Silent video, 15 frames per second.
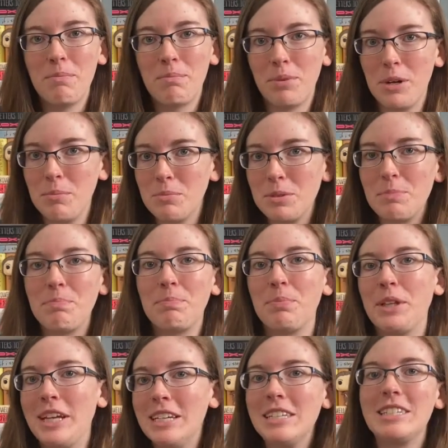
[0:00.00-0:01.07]
Prim's
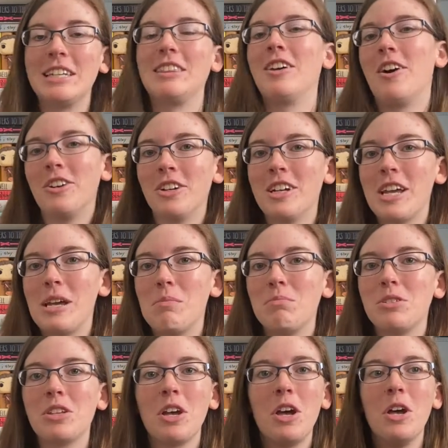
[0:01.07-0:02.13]
place in the Hunger Games